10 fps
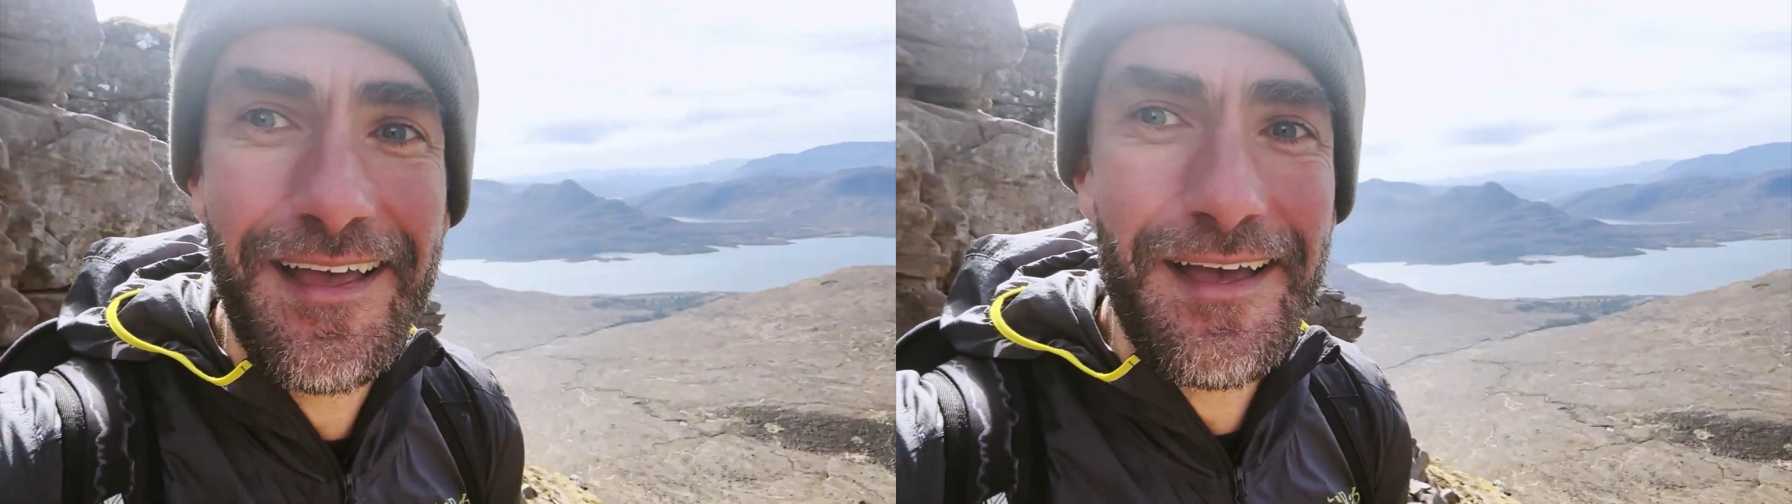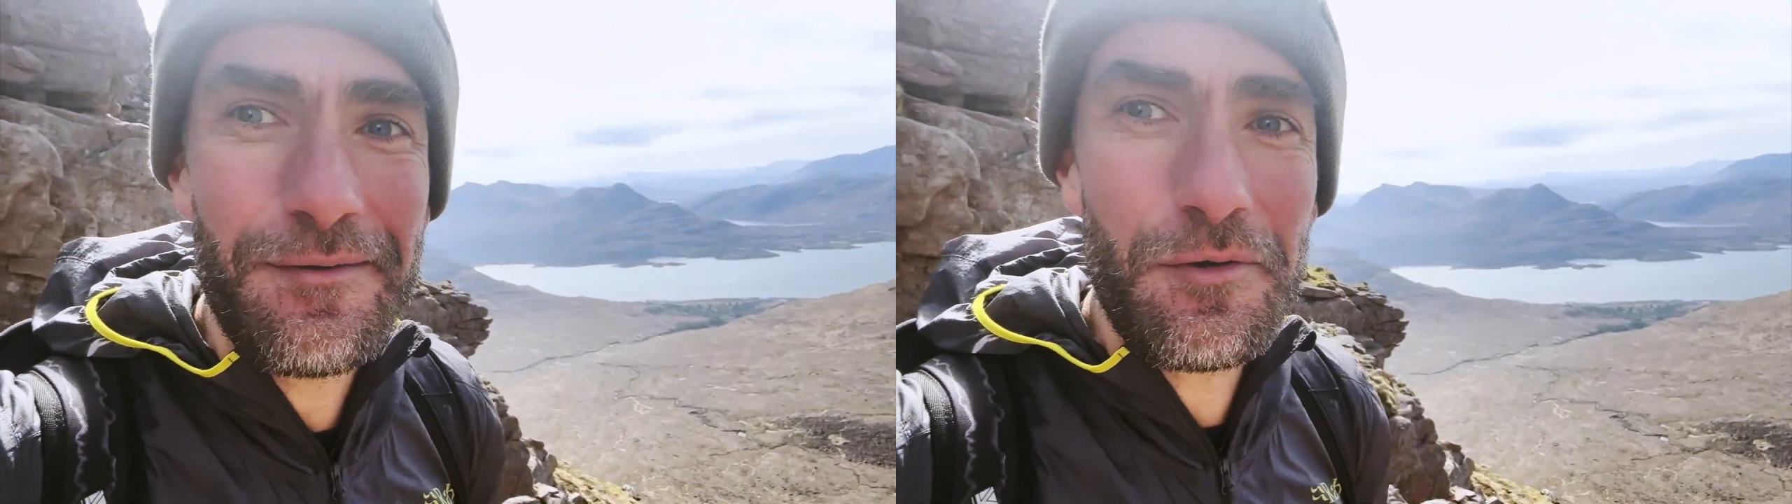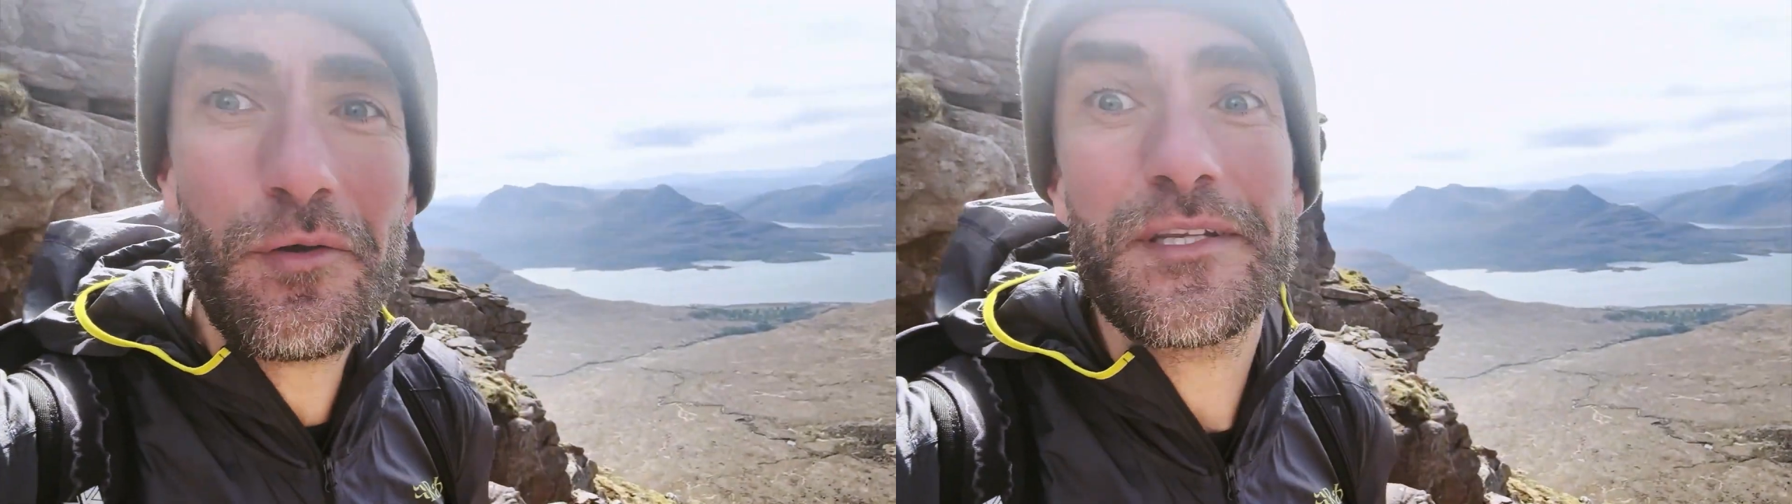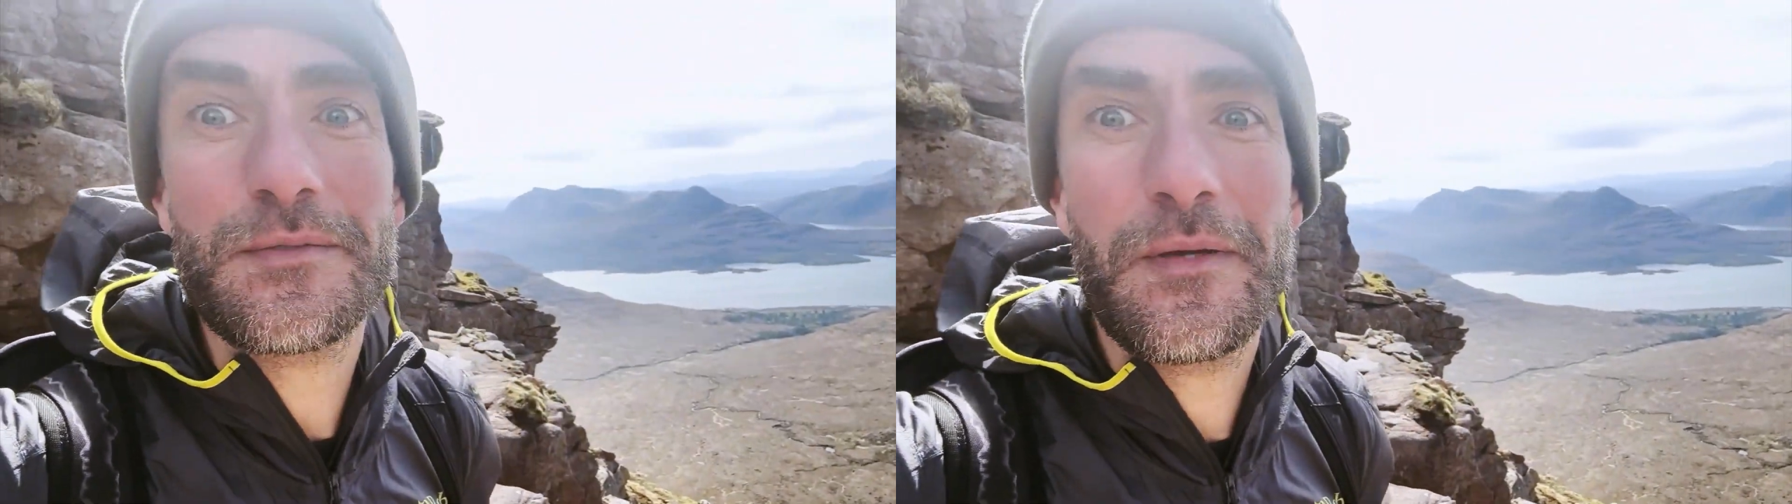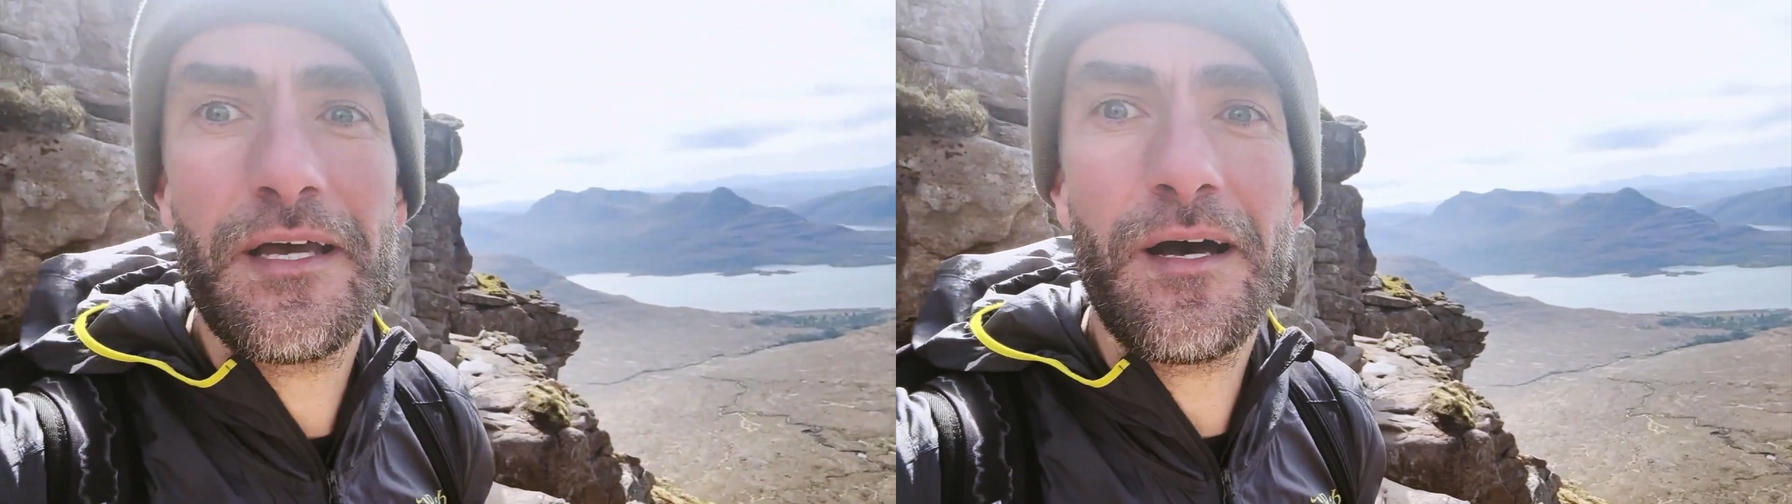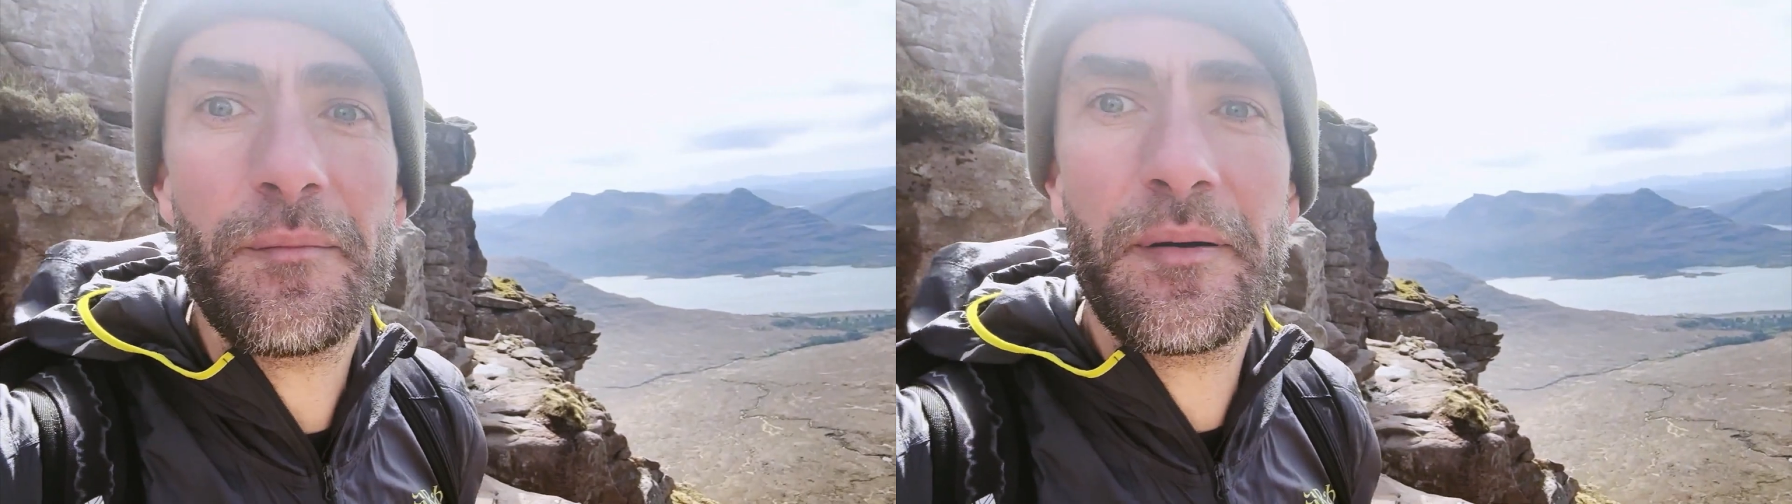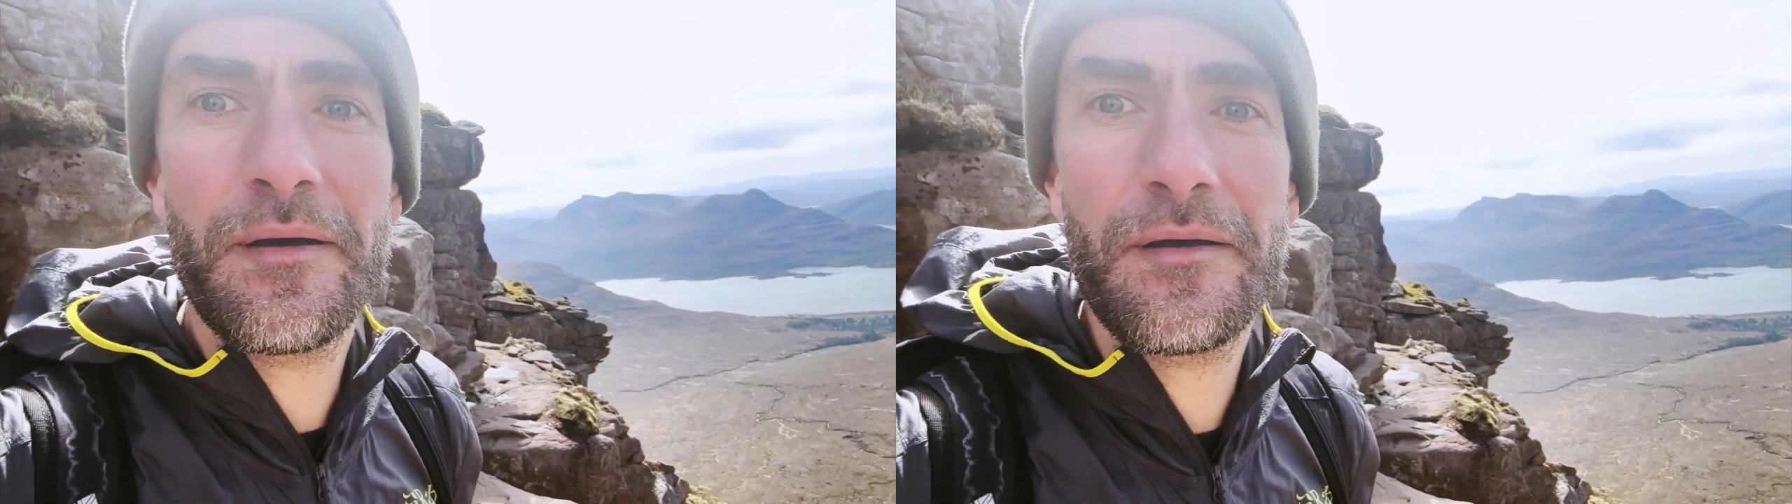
We're all this way up